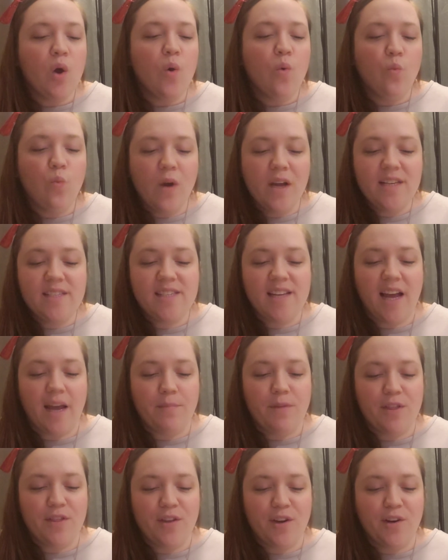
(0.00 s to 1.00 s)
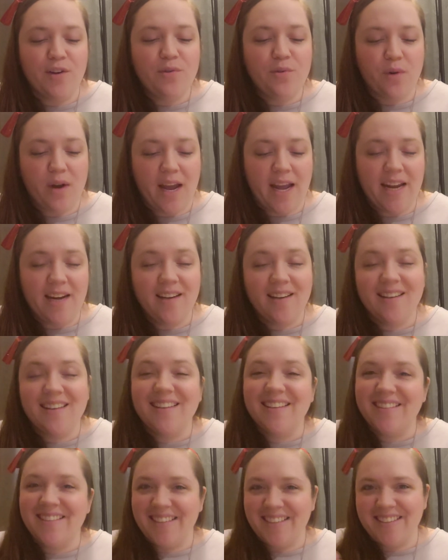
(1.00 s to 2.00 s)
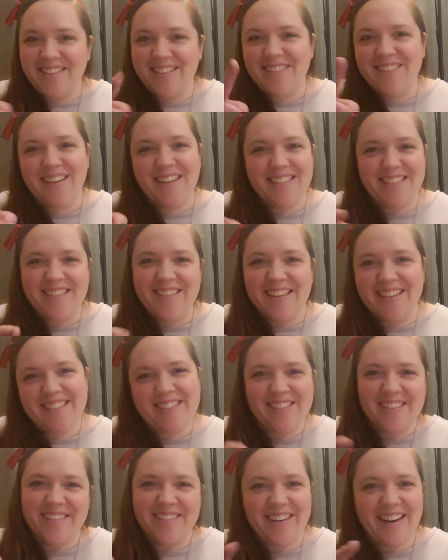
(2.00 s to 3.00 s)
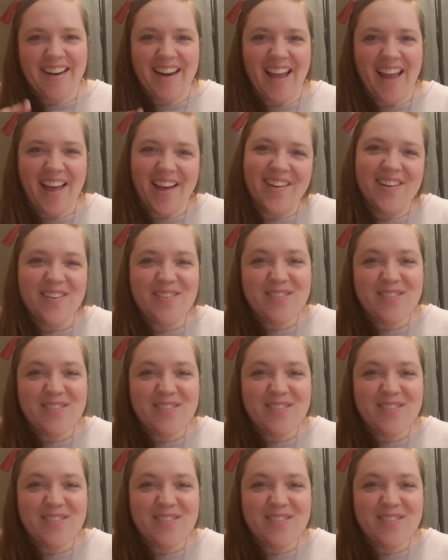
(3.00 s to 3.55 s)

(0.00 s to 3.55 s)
One time in 3rd grade, the grade you guys are in right now,